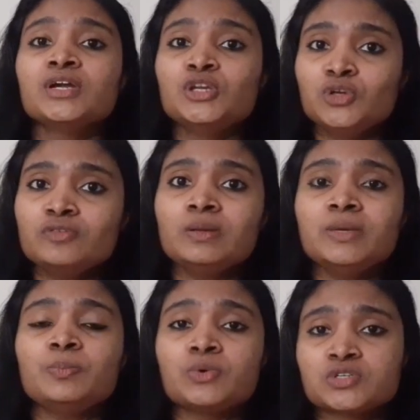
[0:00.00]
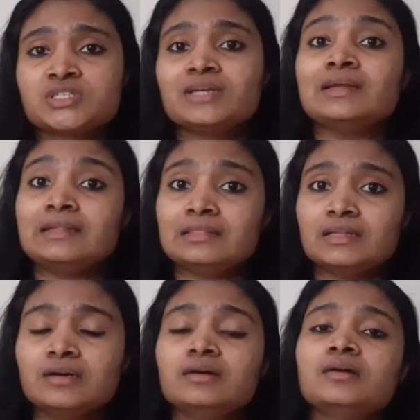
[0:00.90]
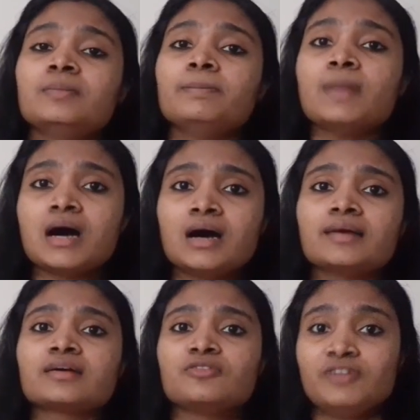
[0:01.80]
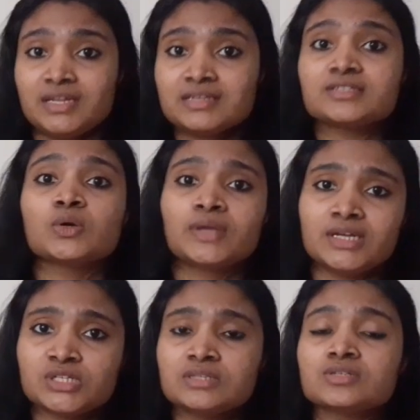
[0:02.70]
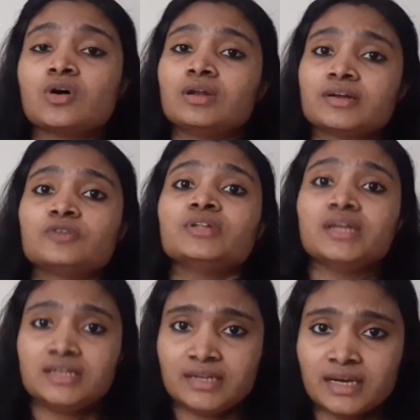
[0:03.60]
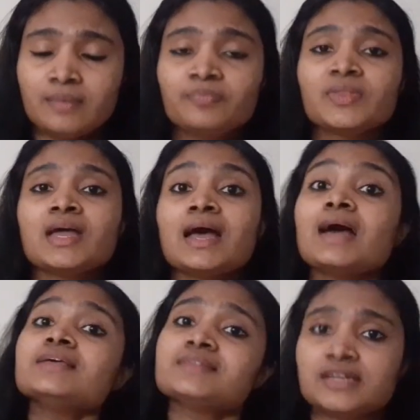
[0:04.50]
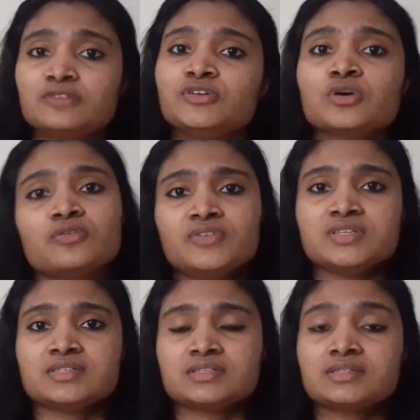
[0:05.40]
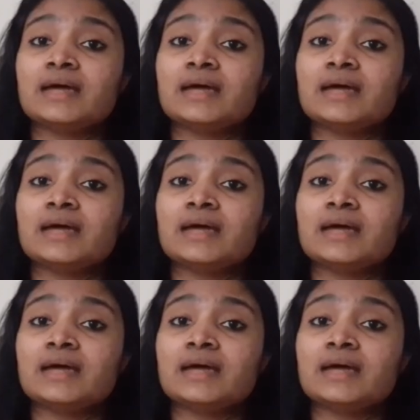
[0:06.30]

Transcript: you will be posted in the BARC various locations all around the India as scientific officers.